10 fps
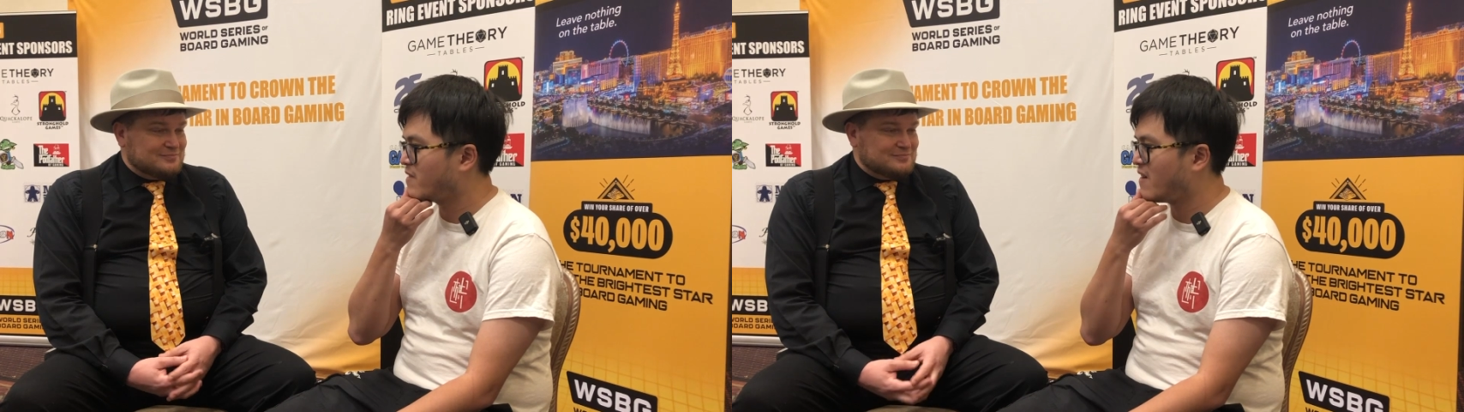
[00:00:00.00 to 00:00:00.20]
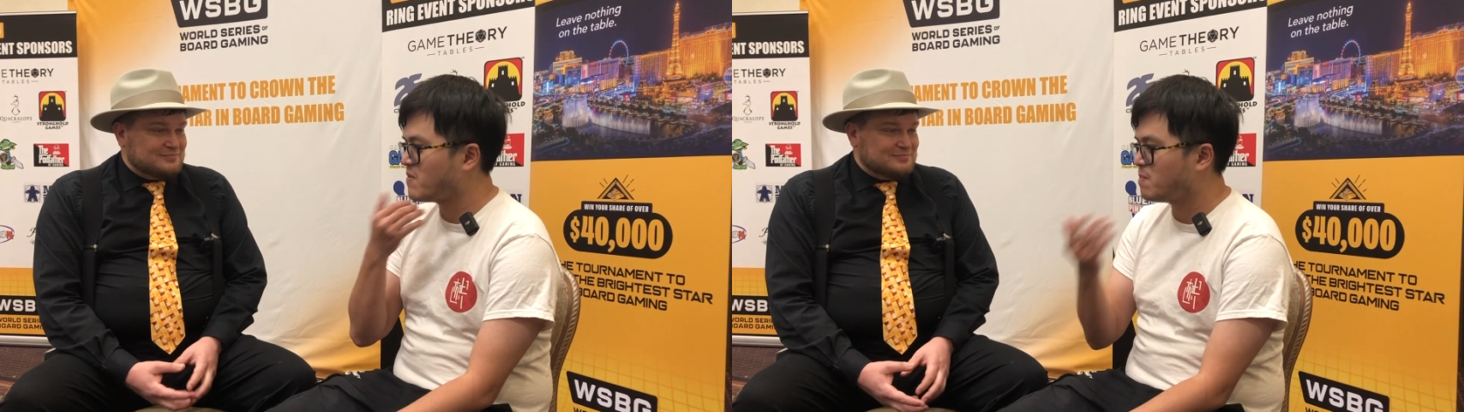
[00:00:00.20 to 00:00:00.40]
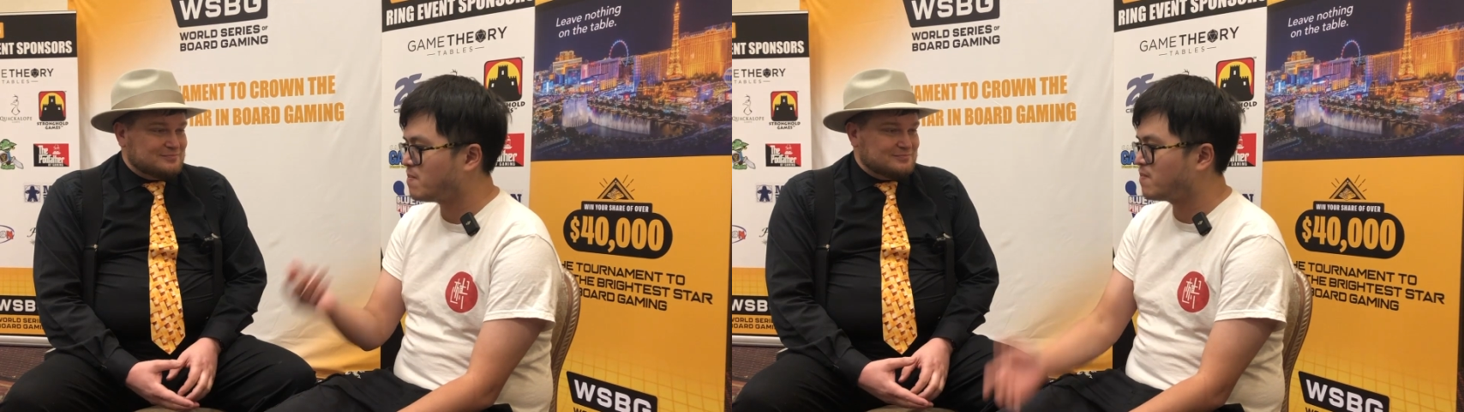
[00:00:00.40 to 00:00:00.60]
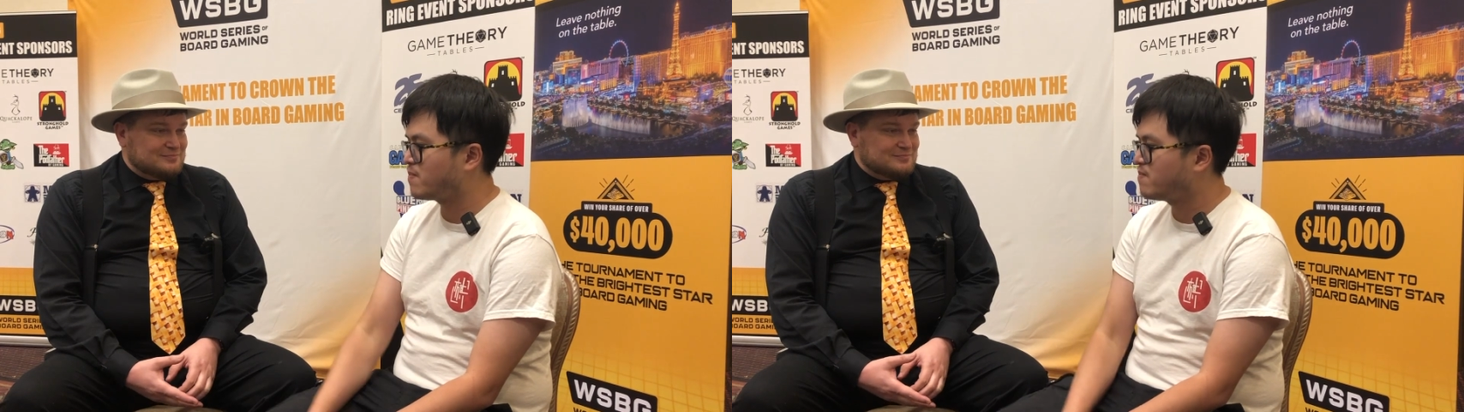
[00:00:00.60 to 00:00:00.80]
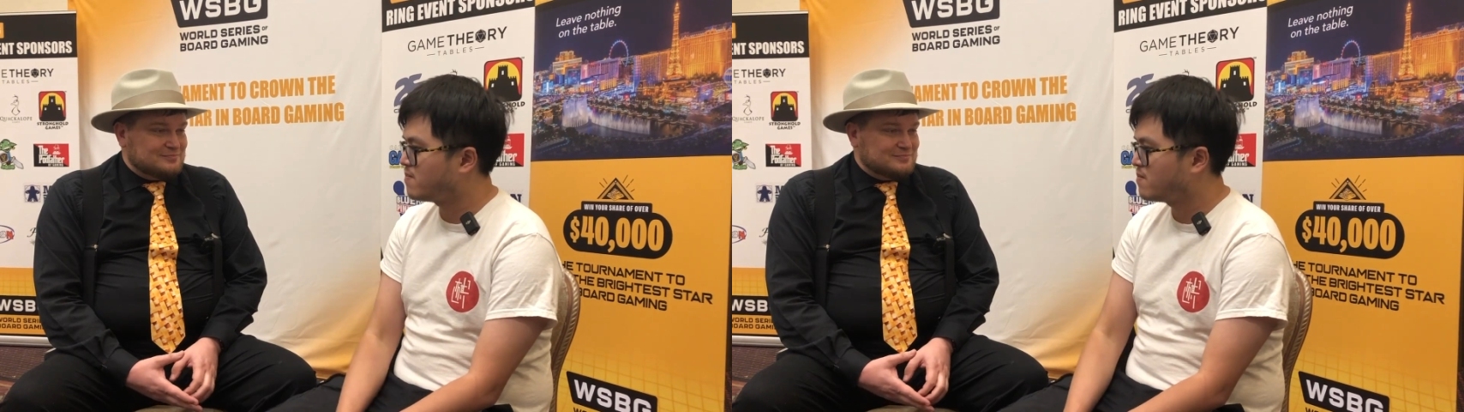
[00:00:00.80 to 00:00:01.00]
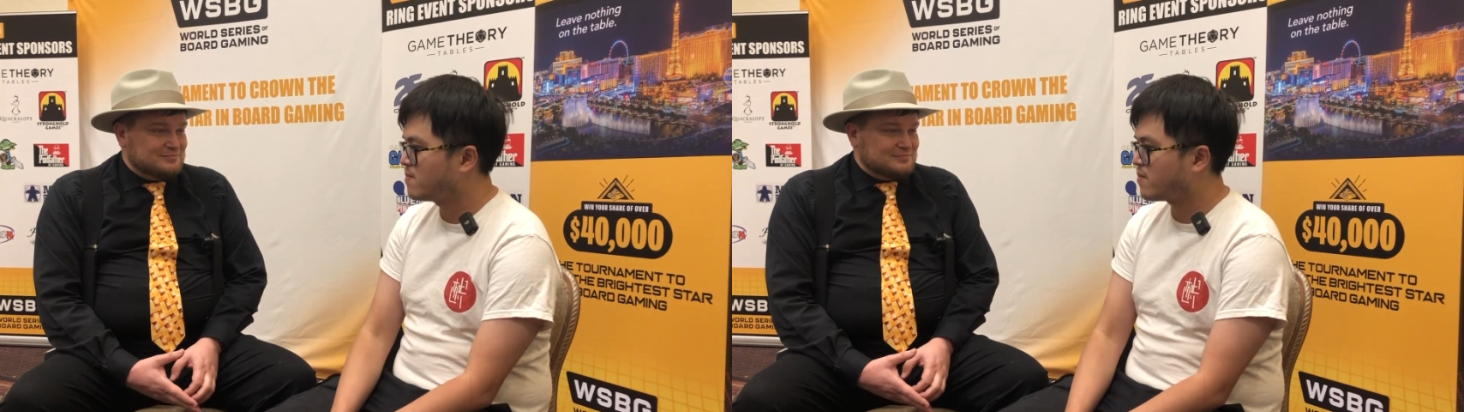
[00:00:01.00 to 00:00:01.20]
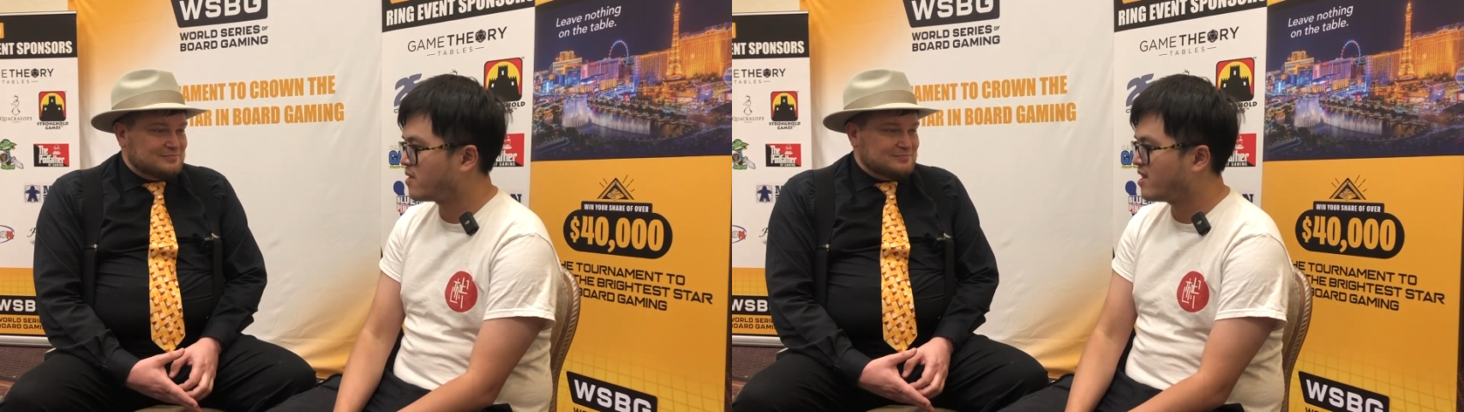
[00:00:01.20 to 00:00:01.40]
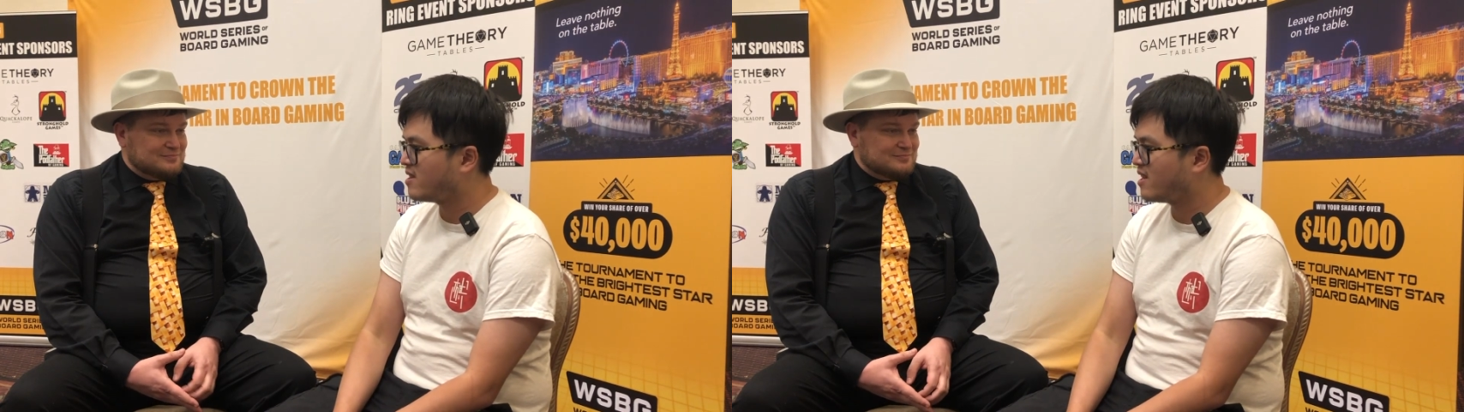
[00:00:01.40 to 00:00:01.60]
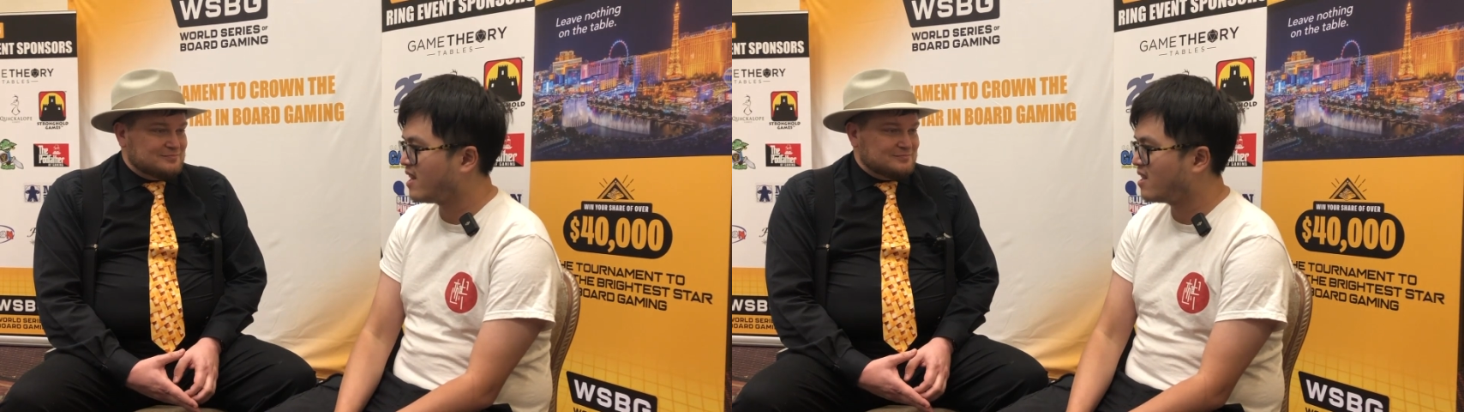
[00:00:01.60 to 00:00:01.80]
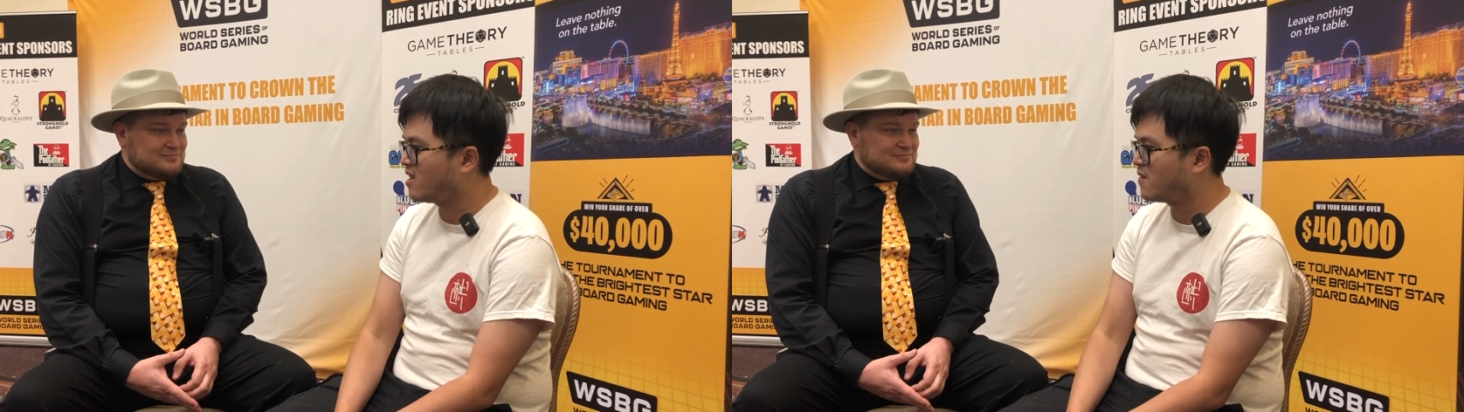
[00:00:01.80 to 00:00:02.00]
Speaker 1: I've been playing
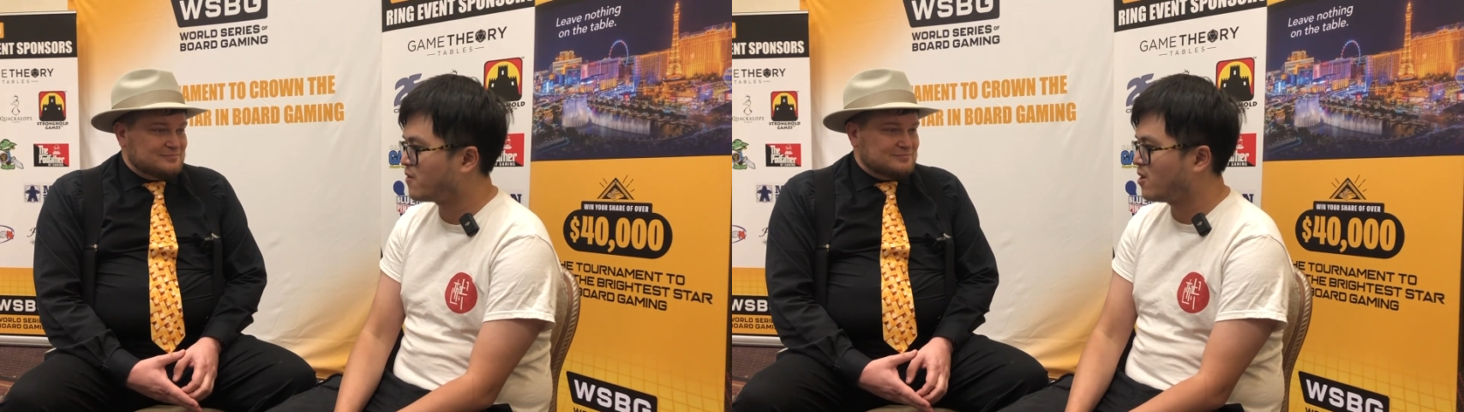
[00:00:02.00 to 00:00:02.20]
that uh, for a